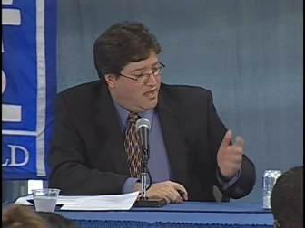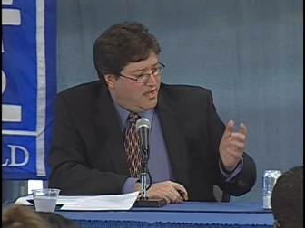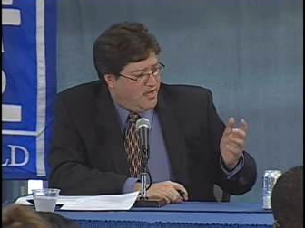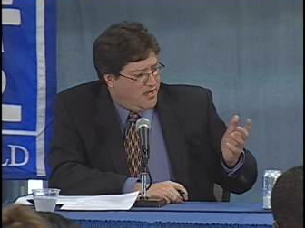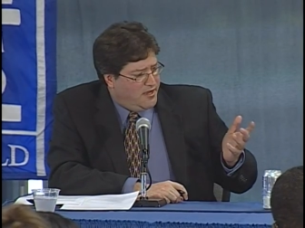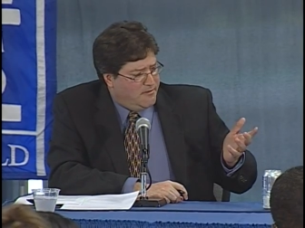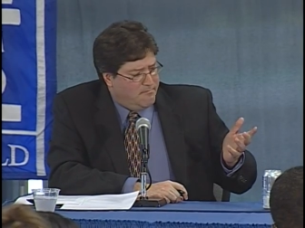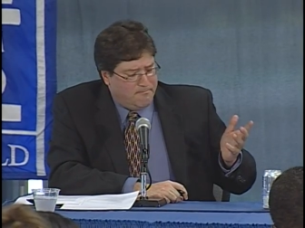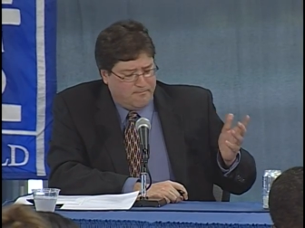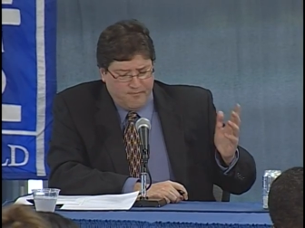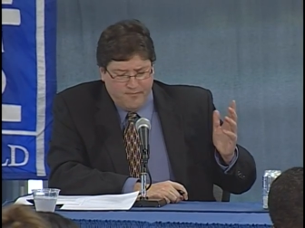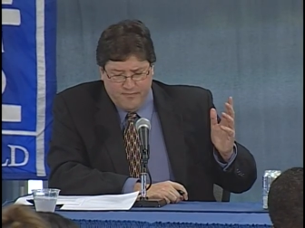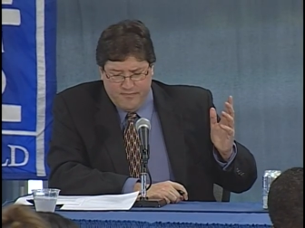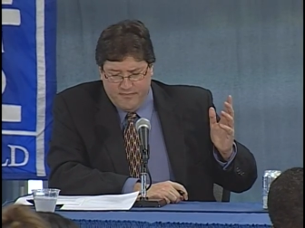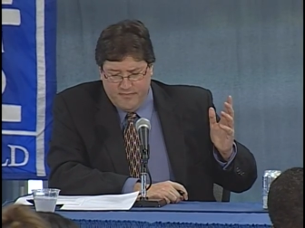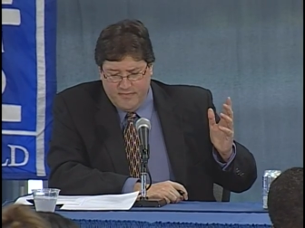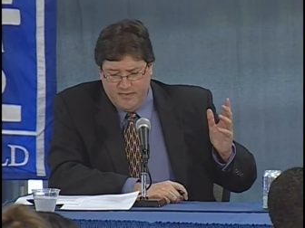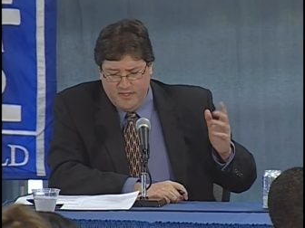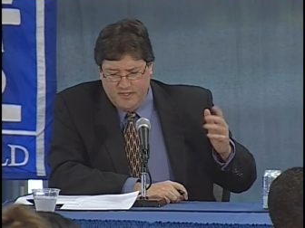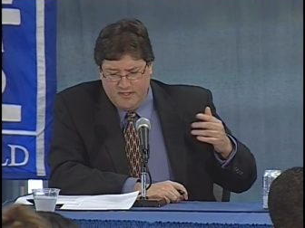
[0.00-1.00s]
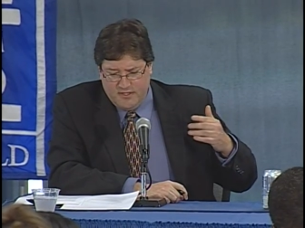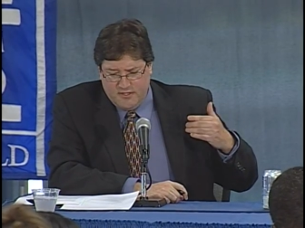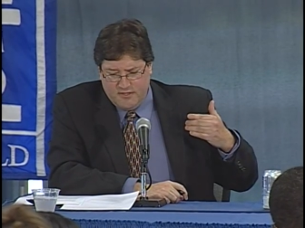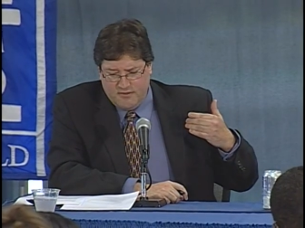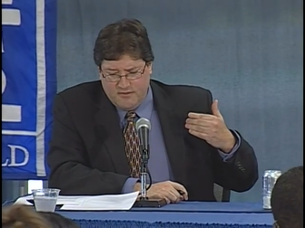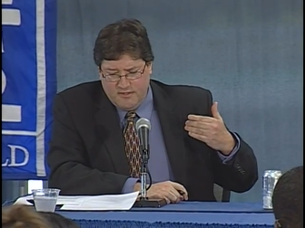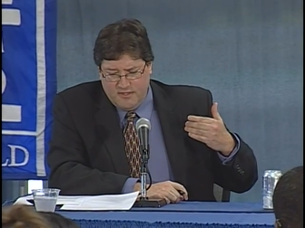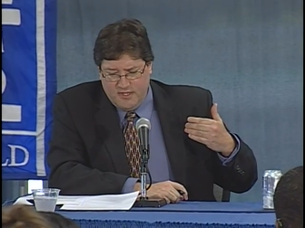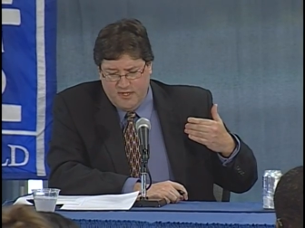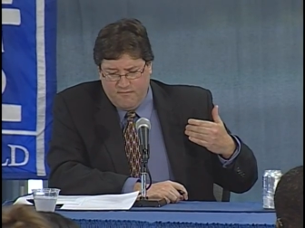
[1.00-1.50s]
Um,
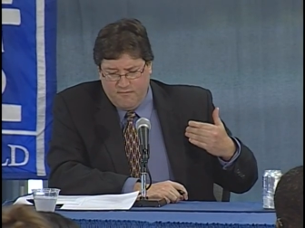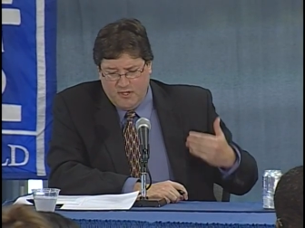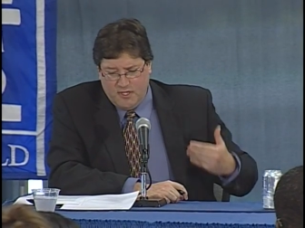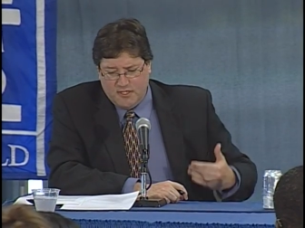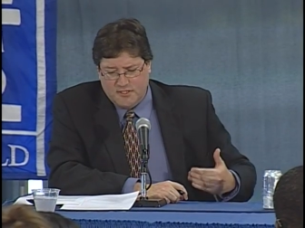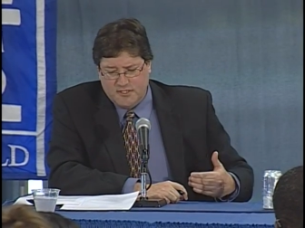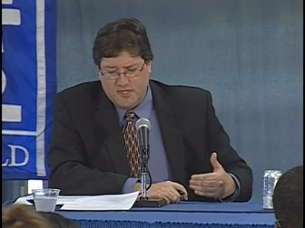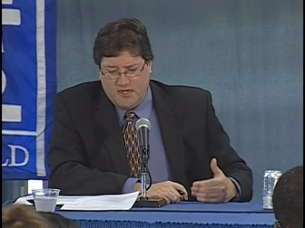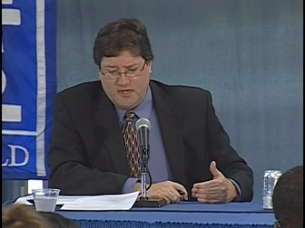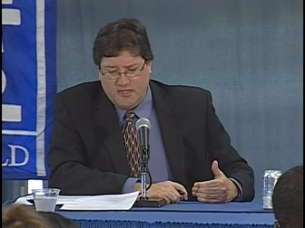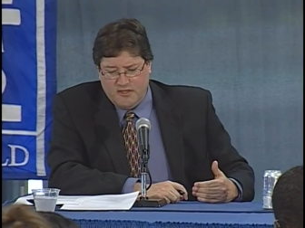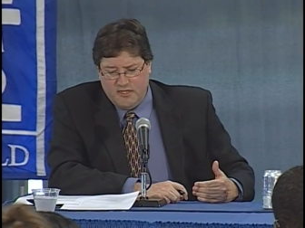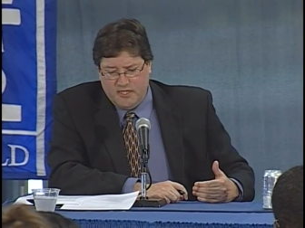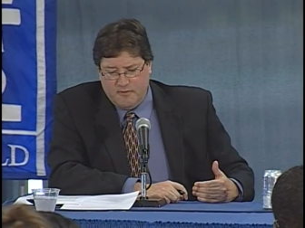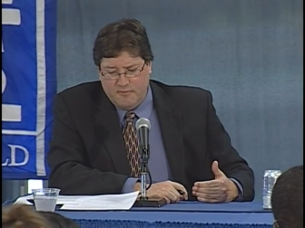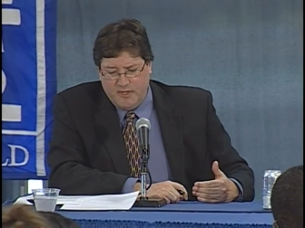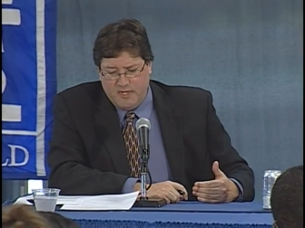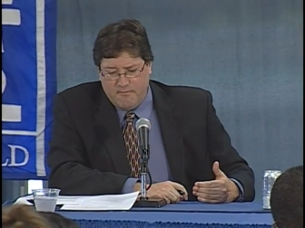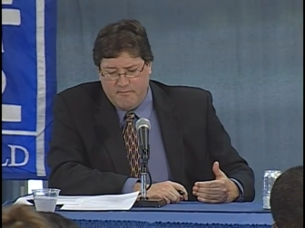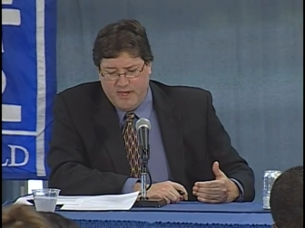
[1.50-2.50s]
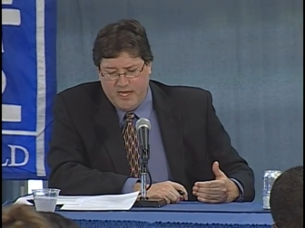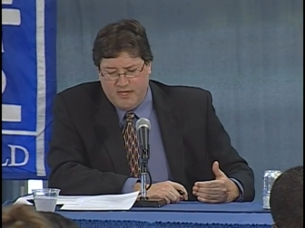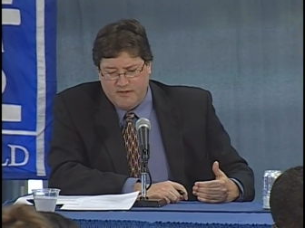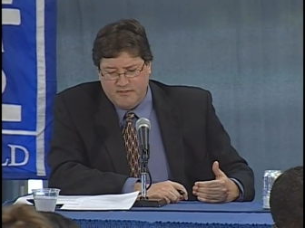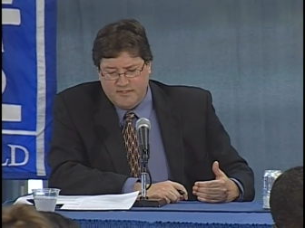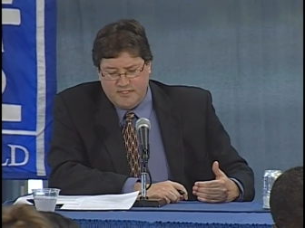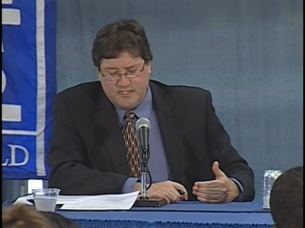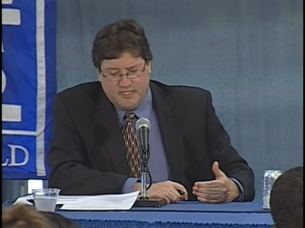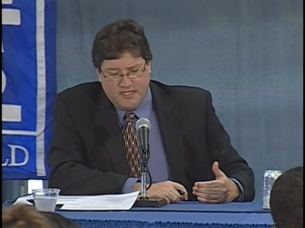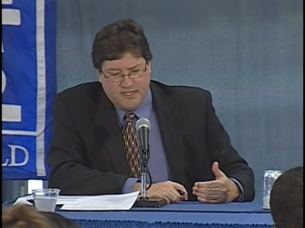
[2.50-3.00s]
if you could talk a little bit
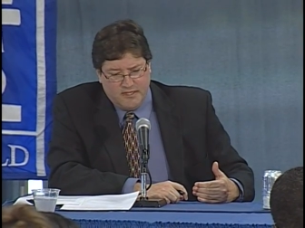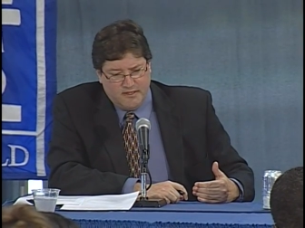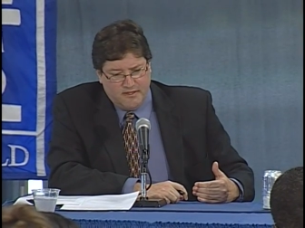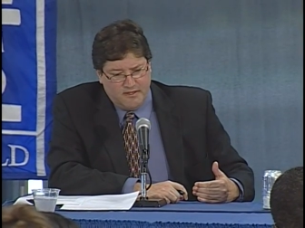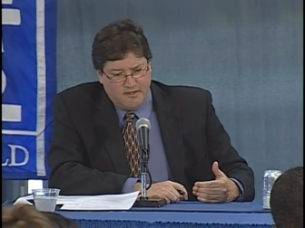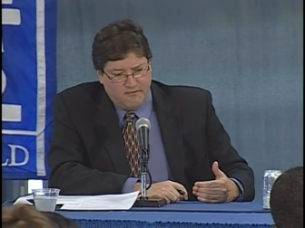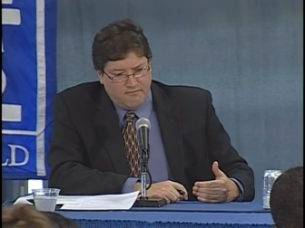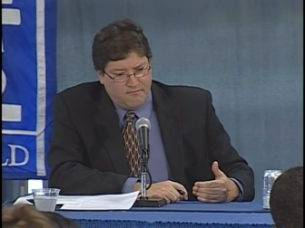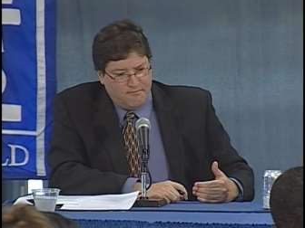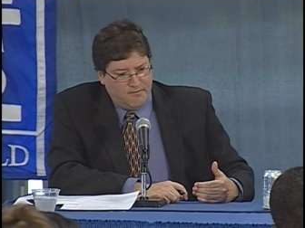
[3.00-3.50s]
about uh, the,